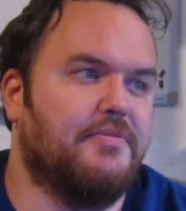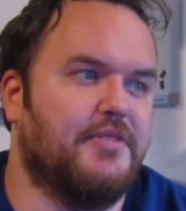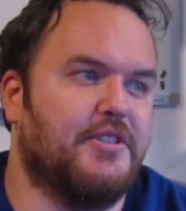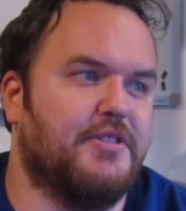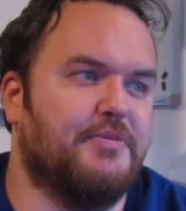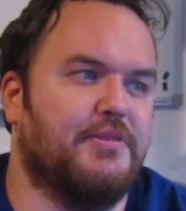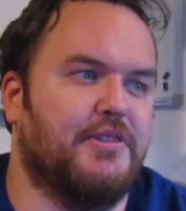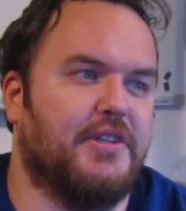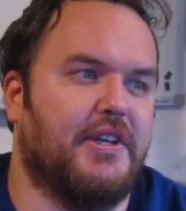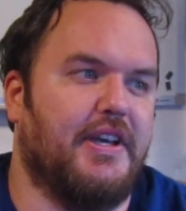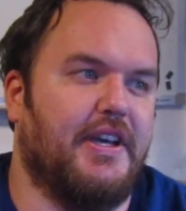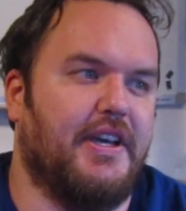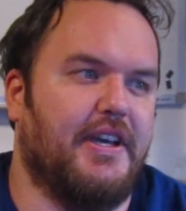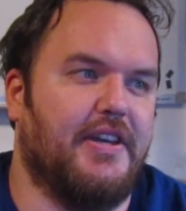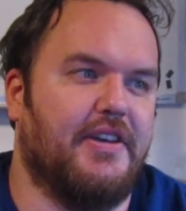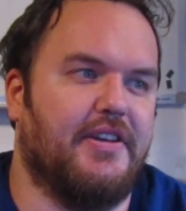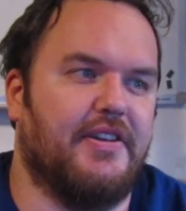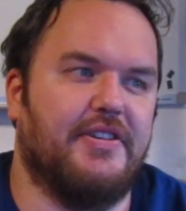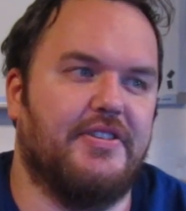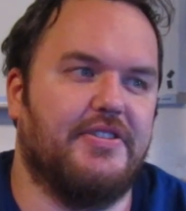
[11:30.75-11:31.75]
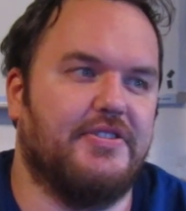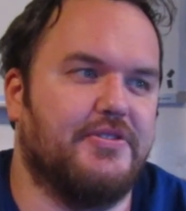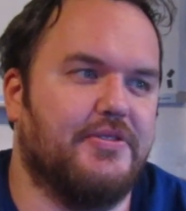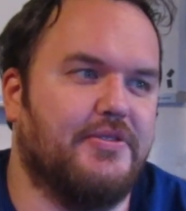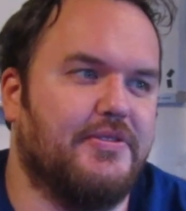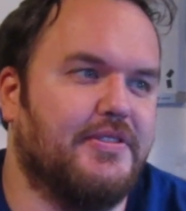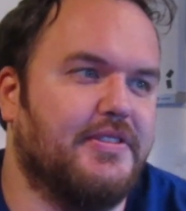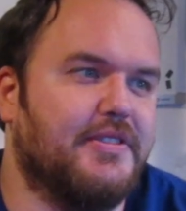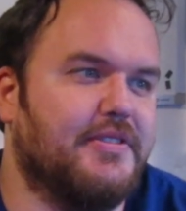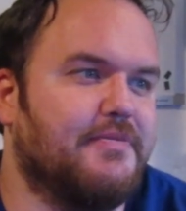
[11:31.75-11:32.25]
She put a hand on his
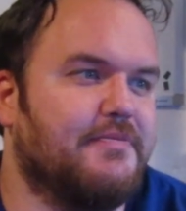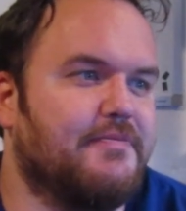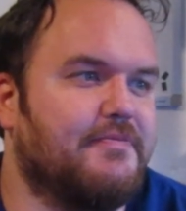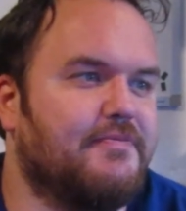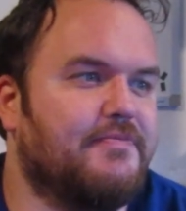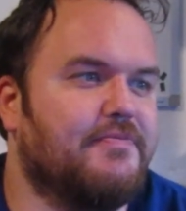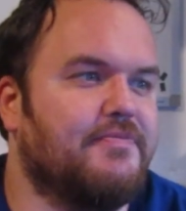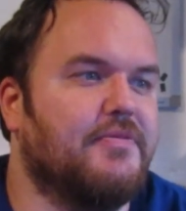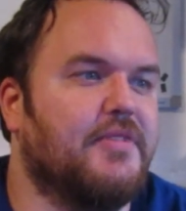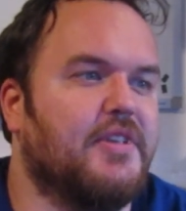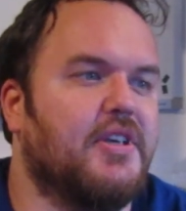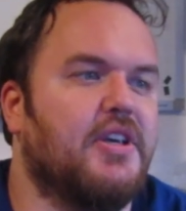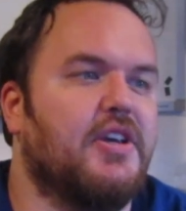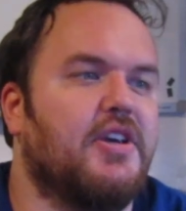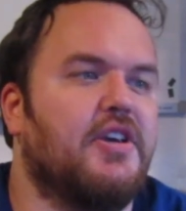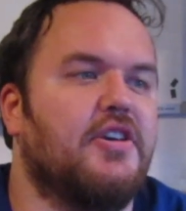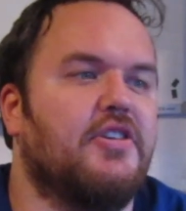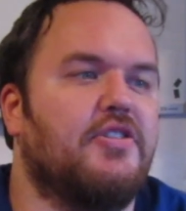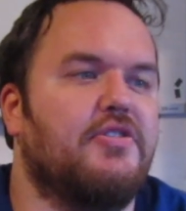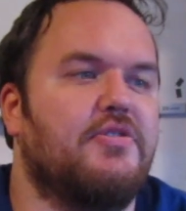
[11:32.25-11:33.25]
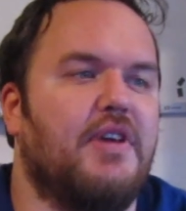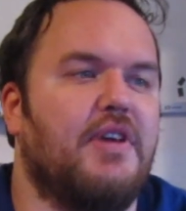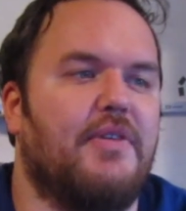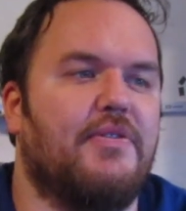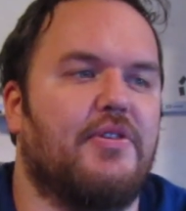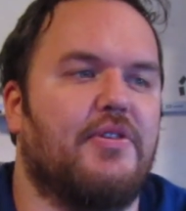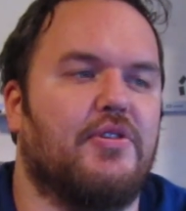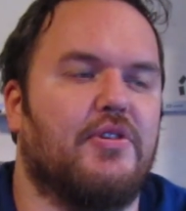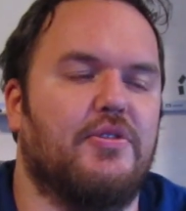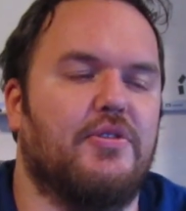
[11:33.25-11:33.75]
shoulder. You have
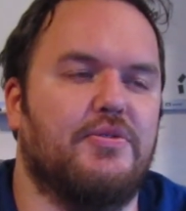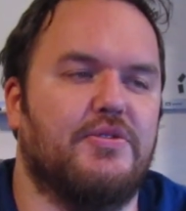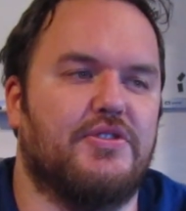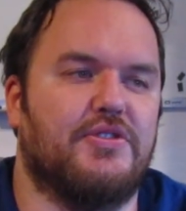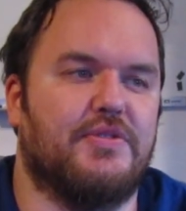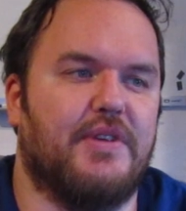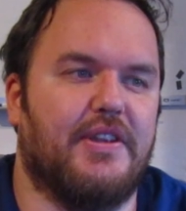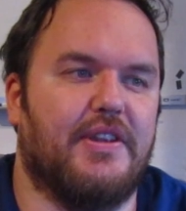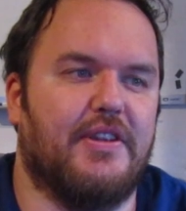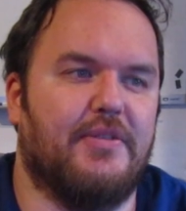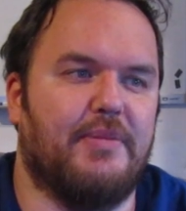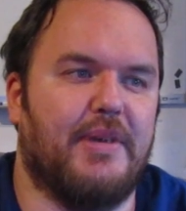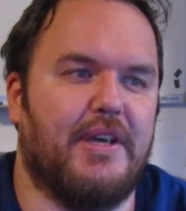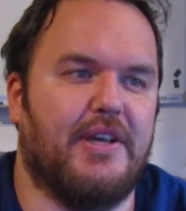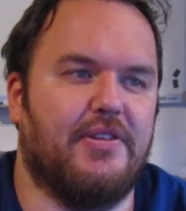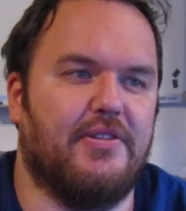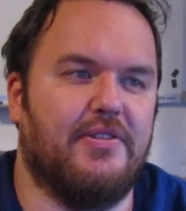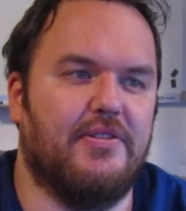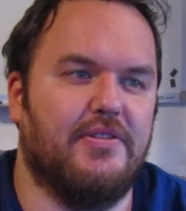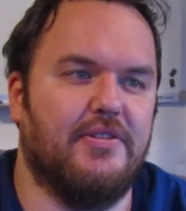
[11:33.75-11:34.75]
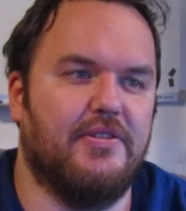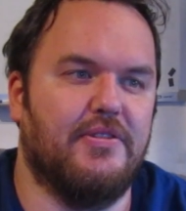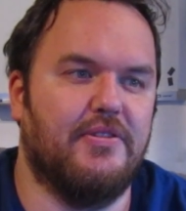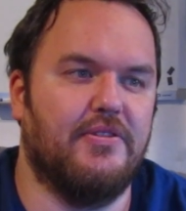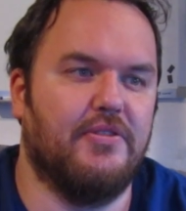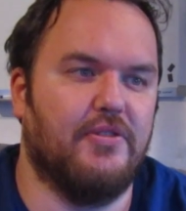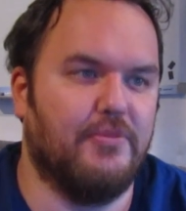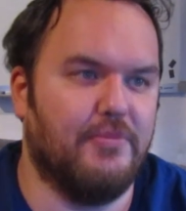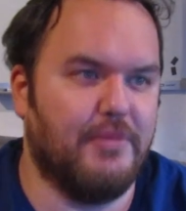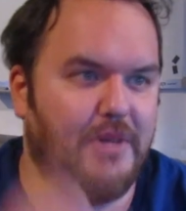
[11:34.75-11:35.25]
your own strength in battle.
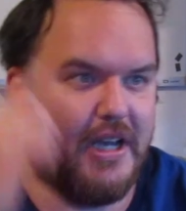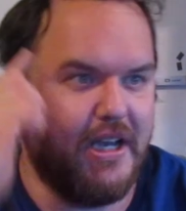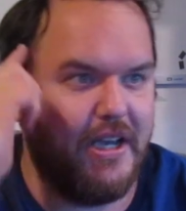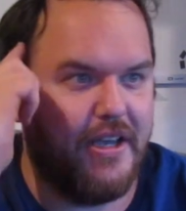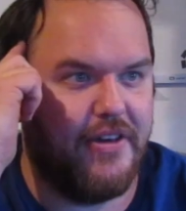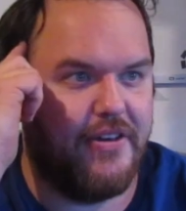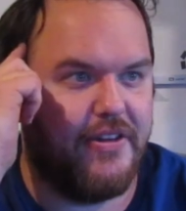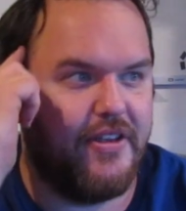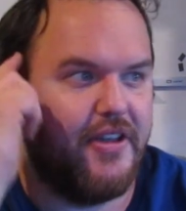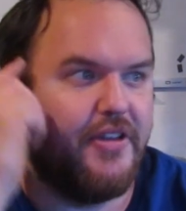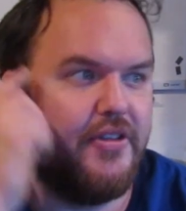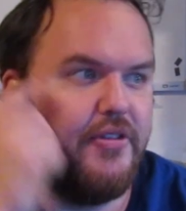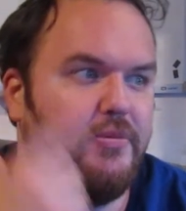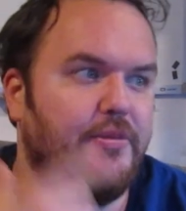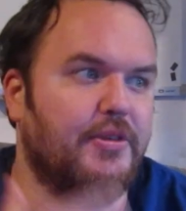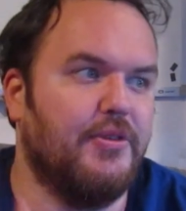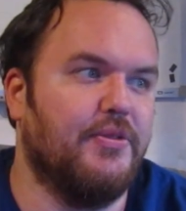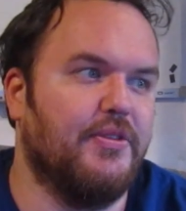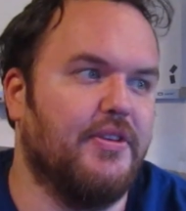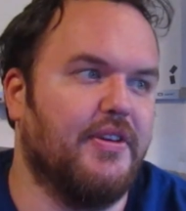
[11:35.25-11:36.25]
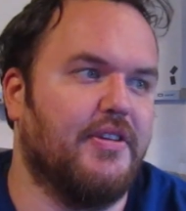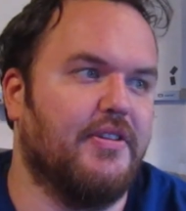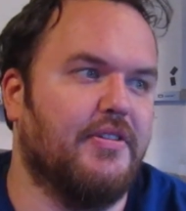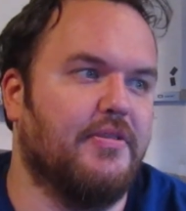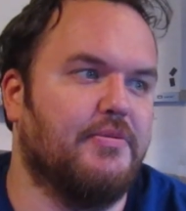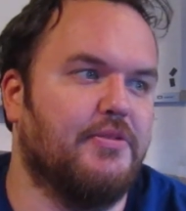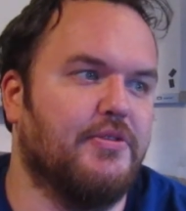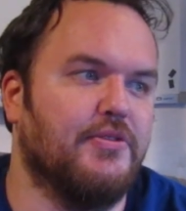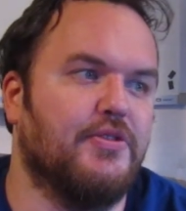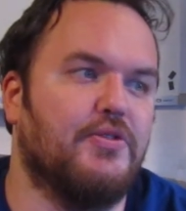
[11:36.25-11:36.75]
Your mind and your music
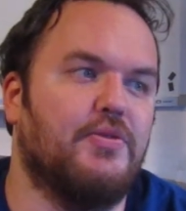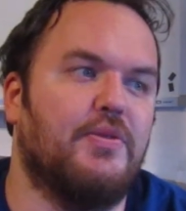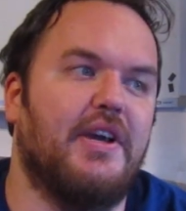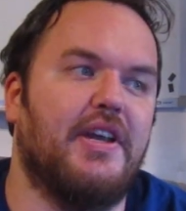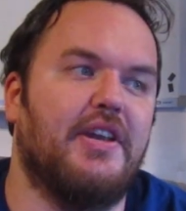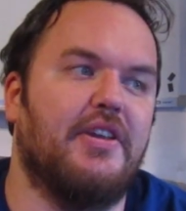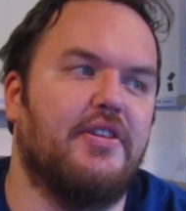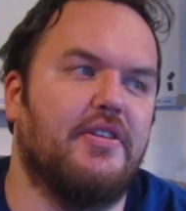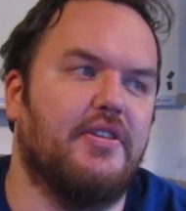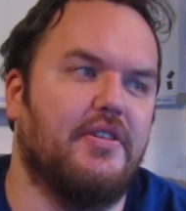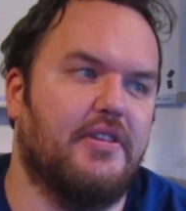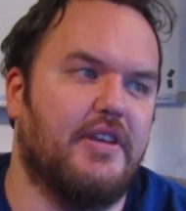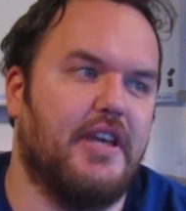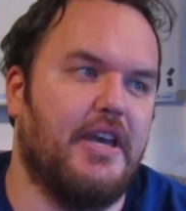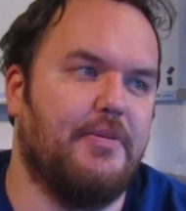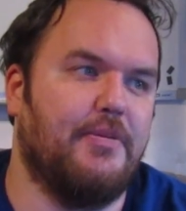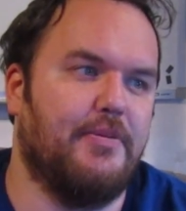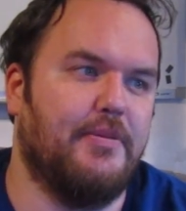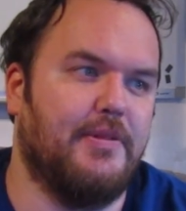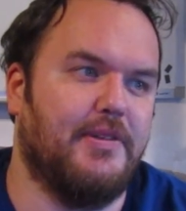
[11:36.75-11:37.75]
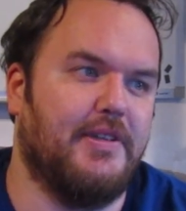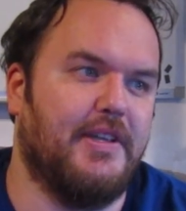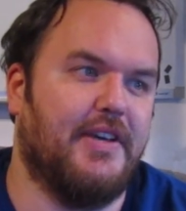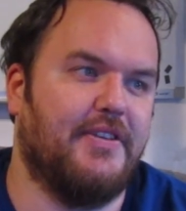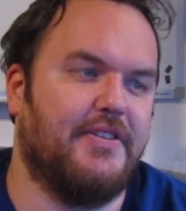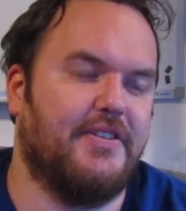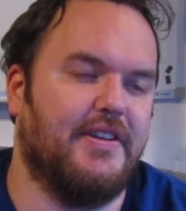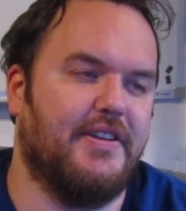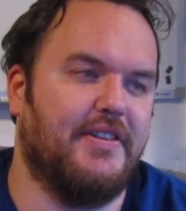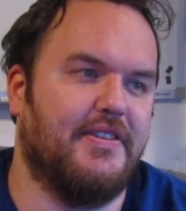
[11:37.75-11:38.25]
proved quite capable
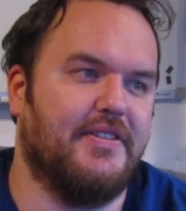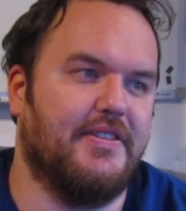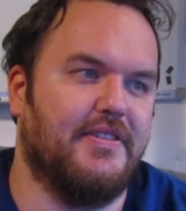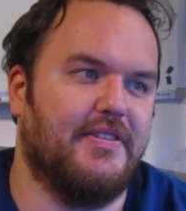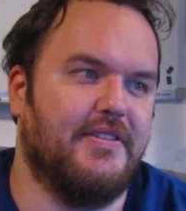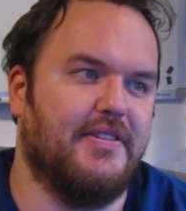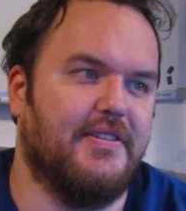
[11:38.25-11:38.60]
last night.